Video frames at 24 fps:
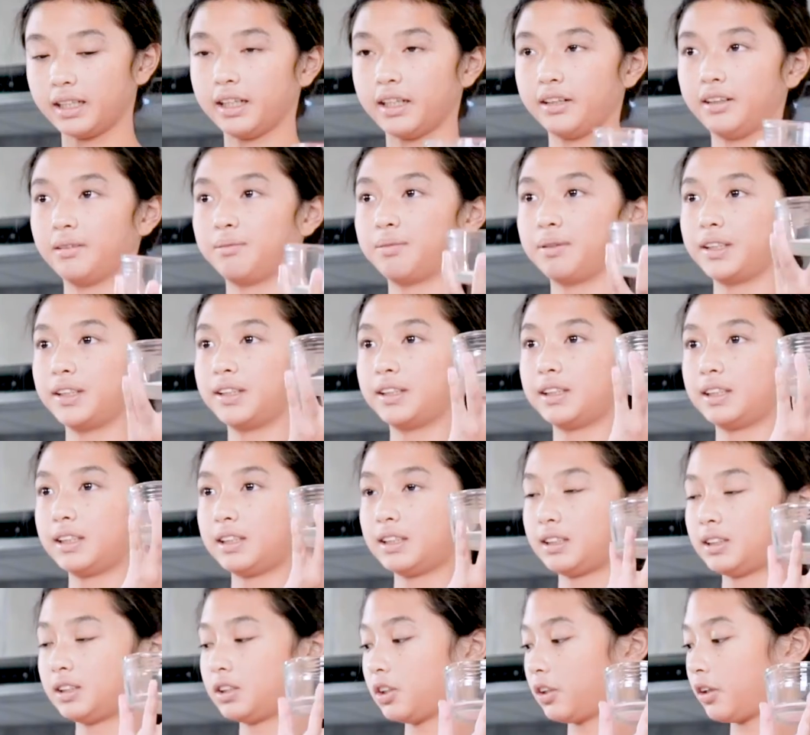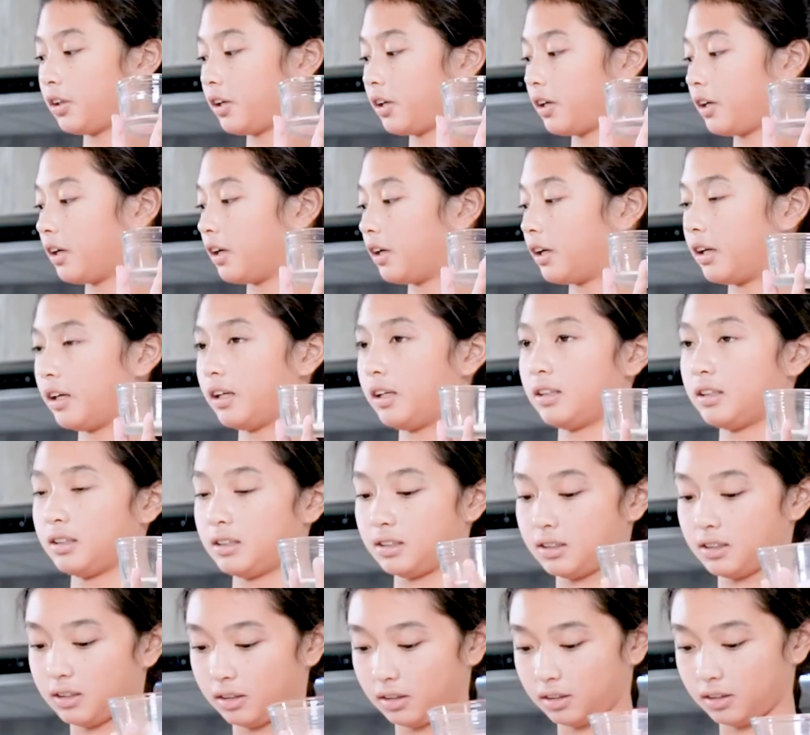And then you put your sugar and
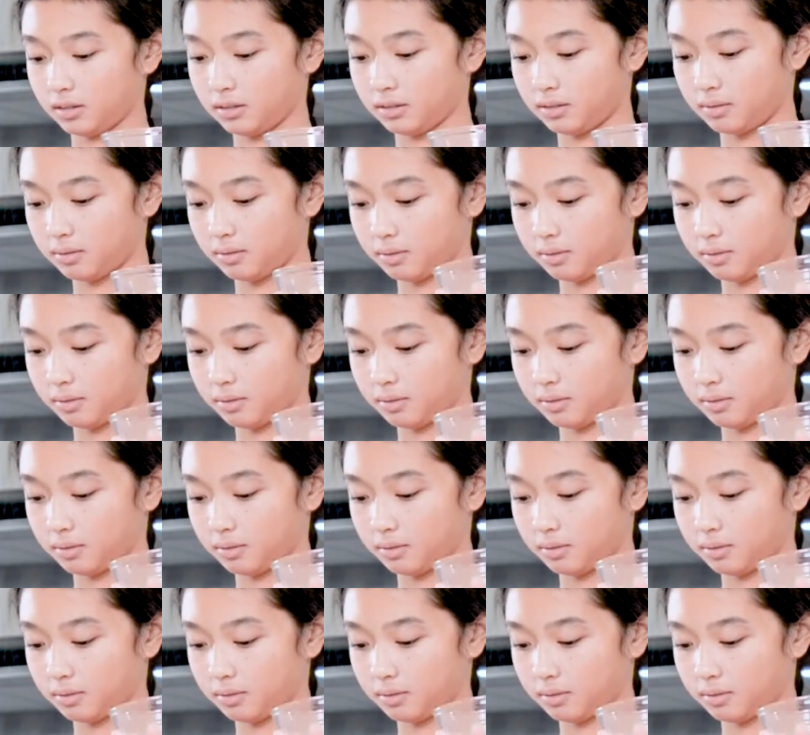salt.